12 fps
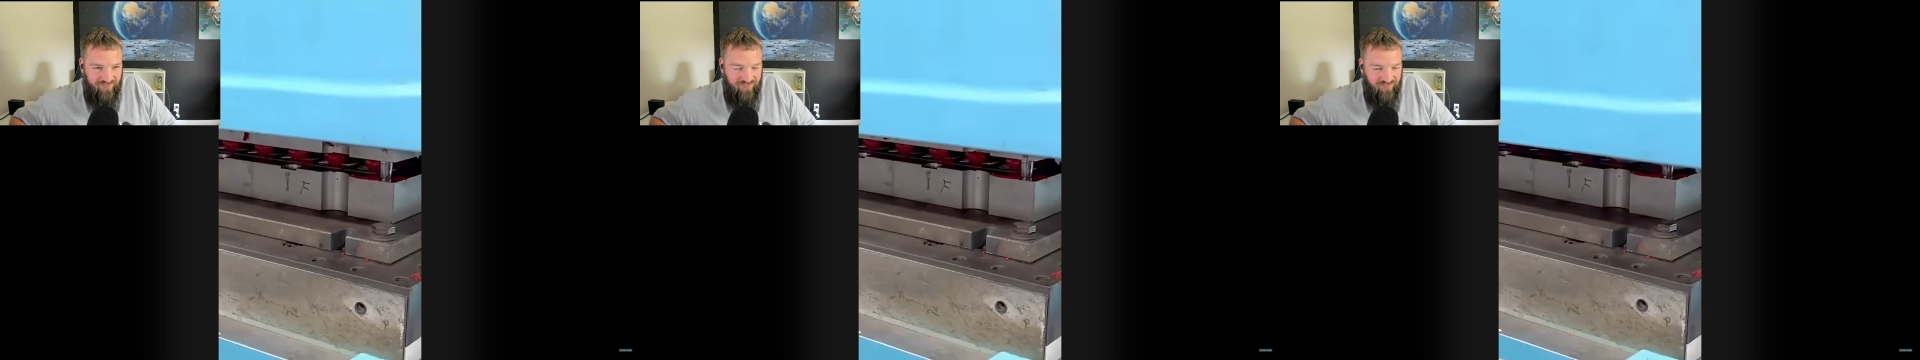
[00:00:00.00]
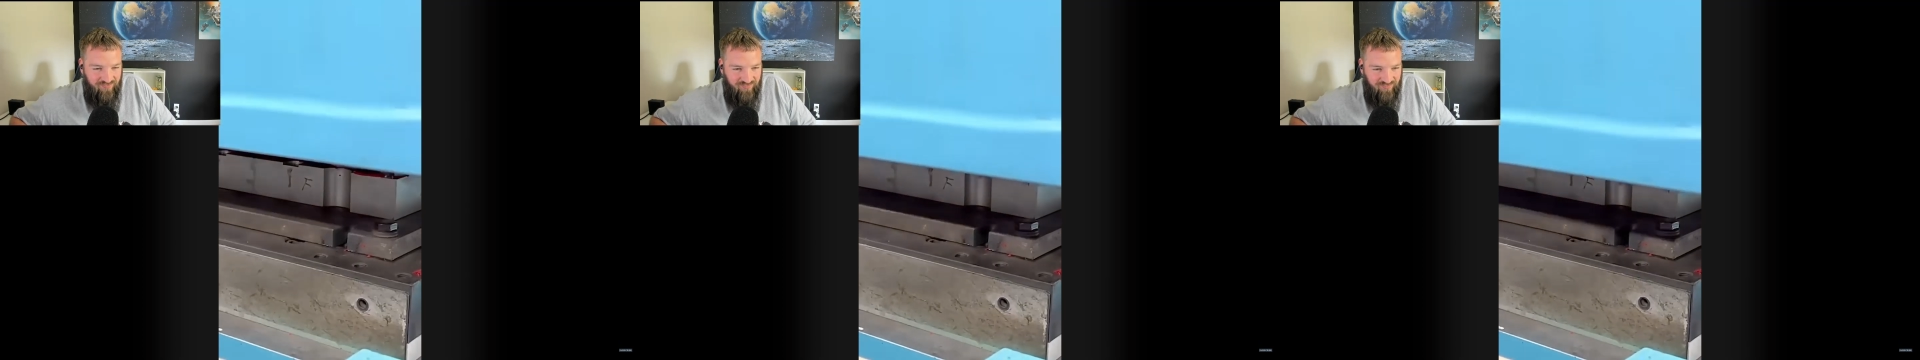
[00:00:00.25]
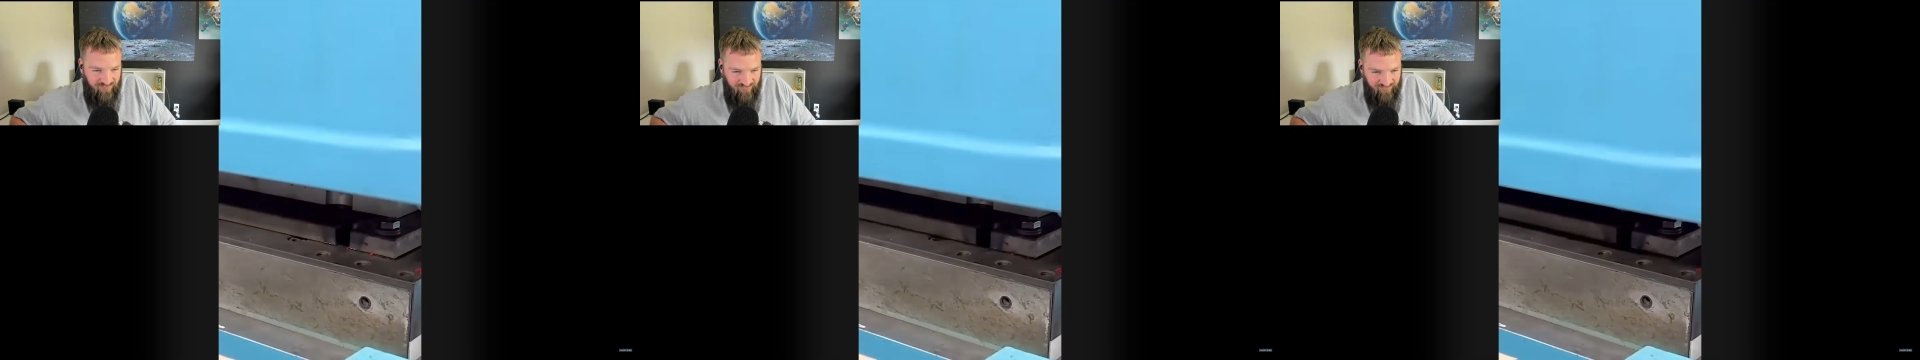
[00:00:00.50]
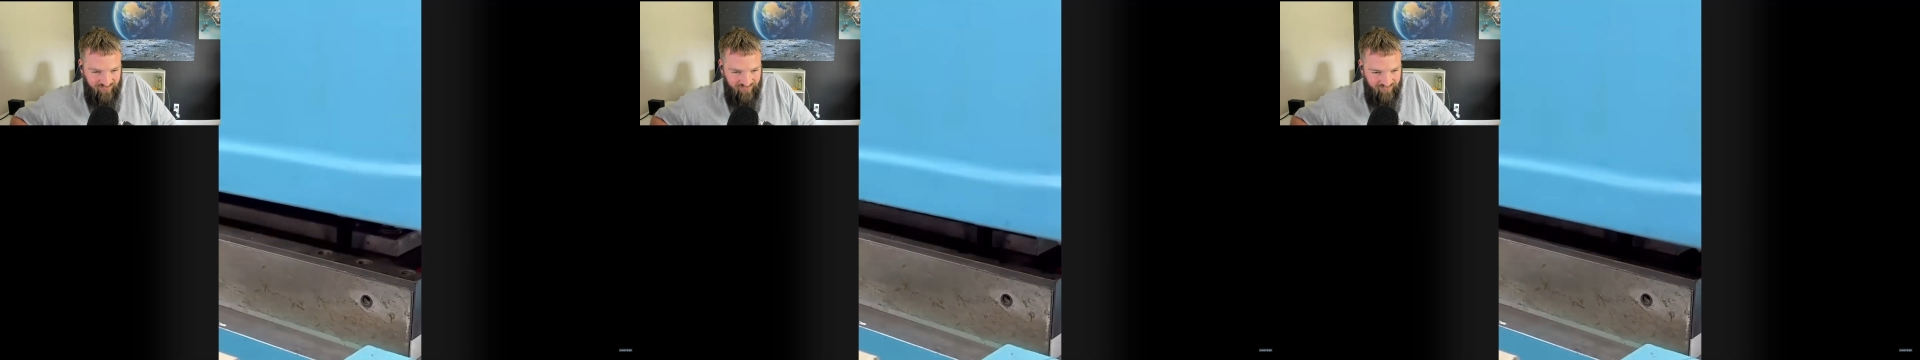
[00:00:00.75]

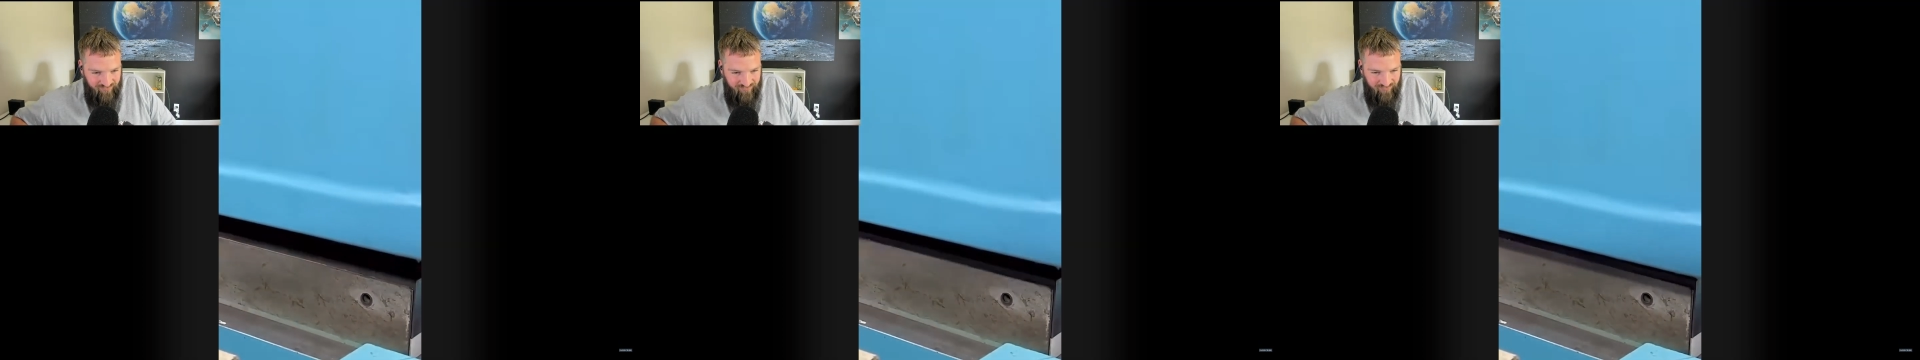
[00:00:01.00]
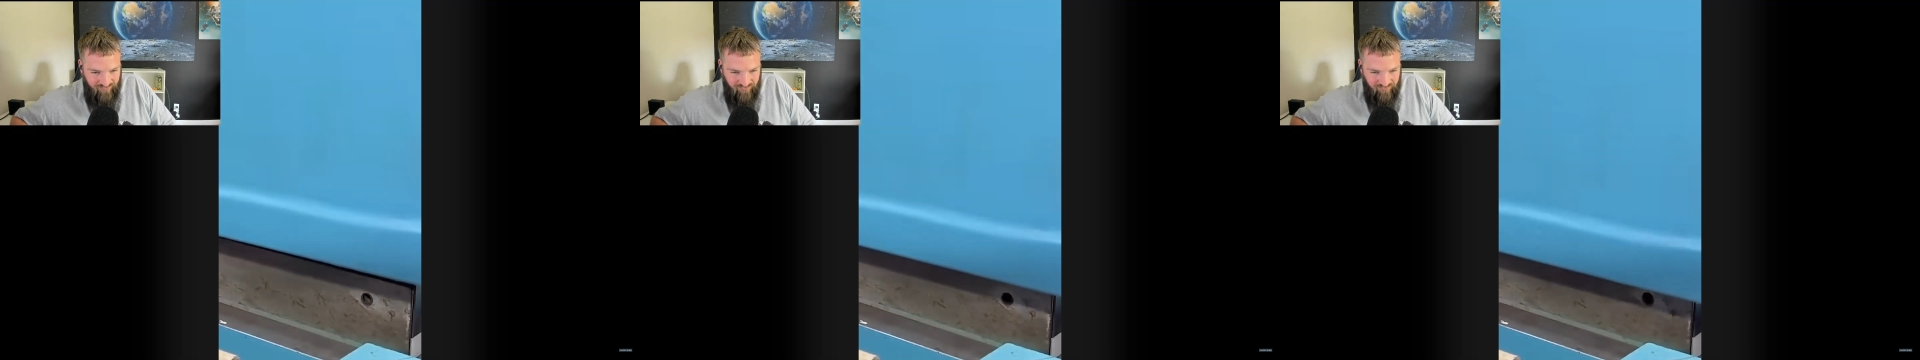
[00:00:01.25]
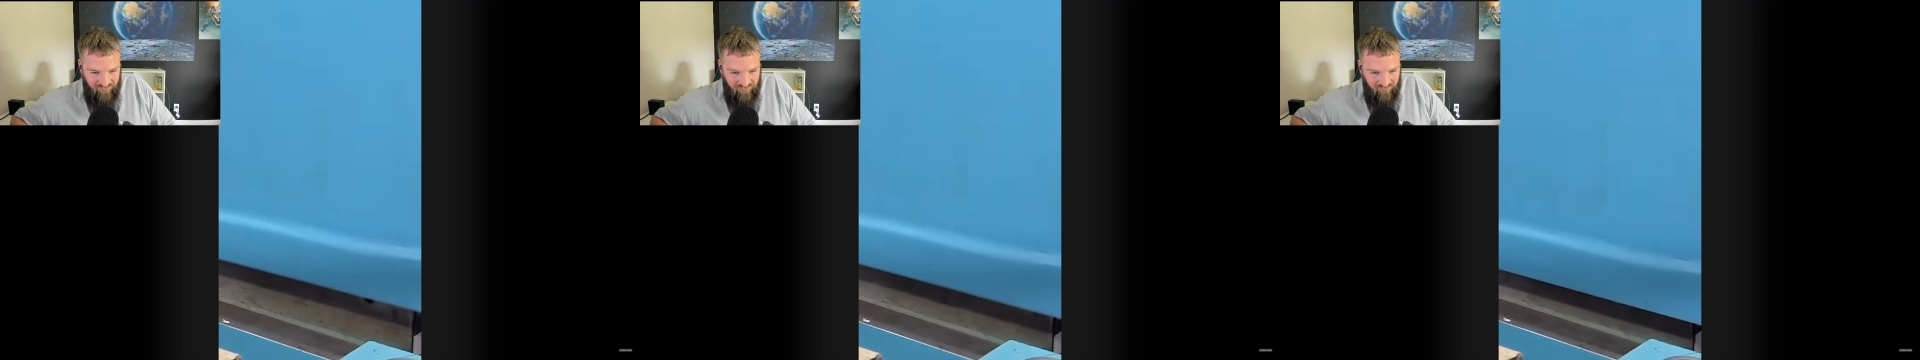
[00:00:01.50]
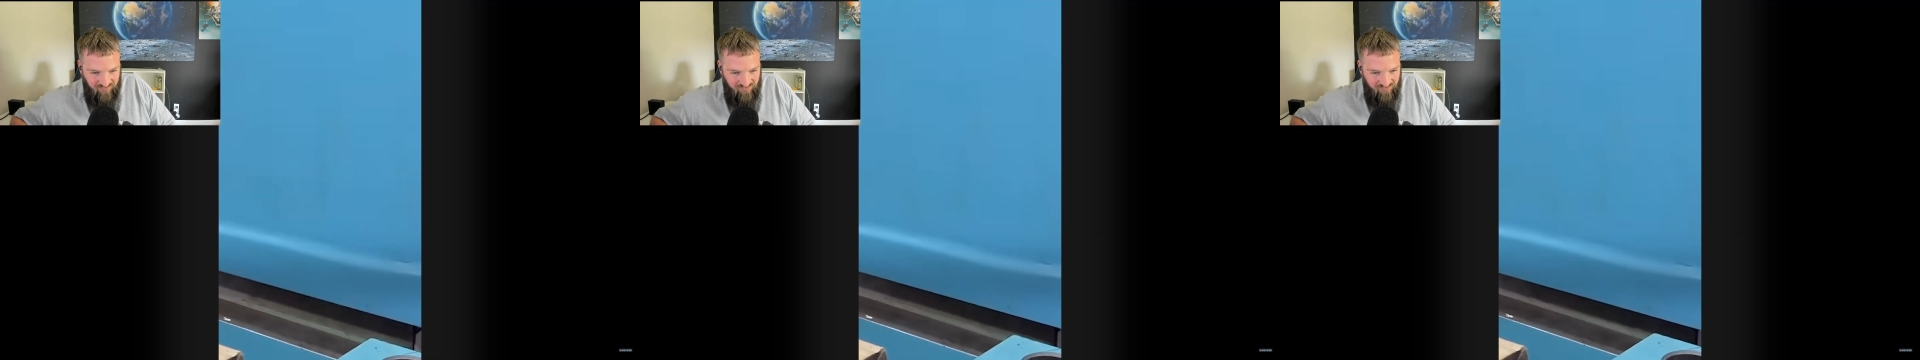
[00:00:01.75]

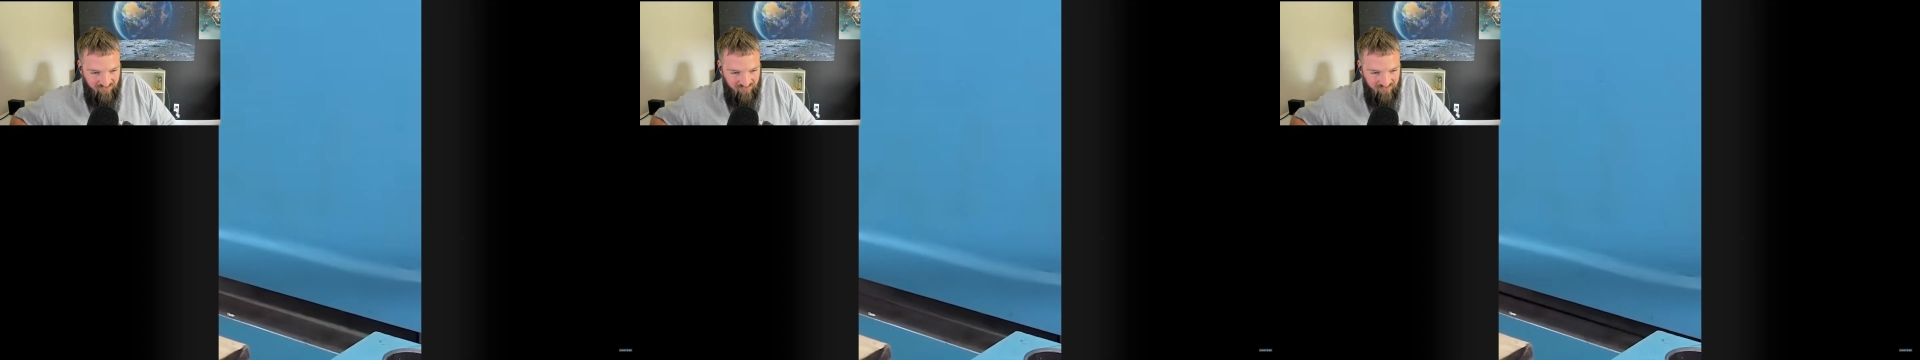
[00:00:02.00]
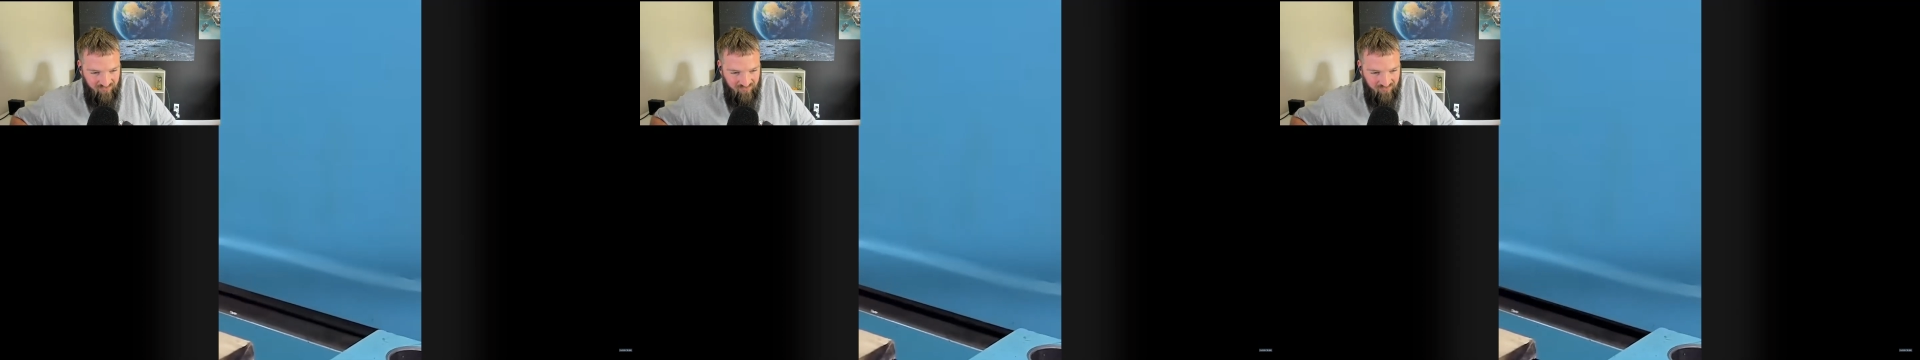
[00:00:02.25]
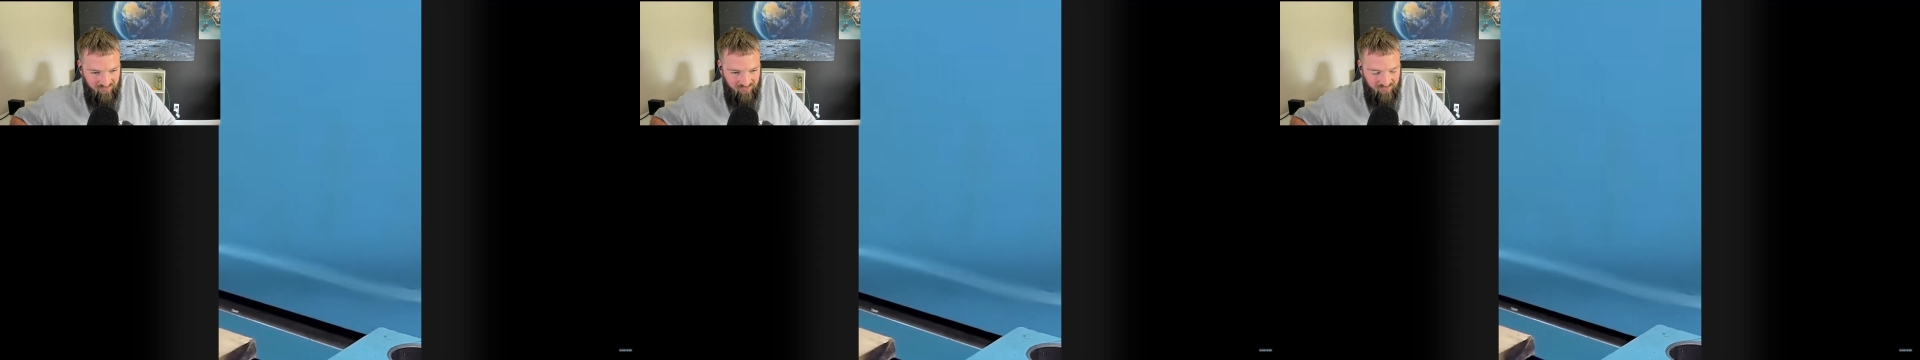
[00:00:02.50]
(no one is talking)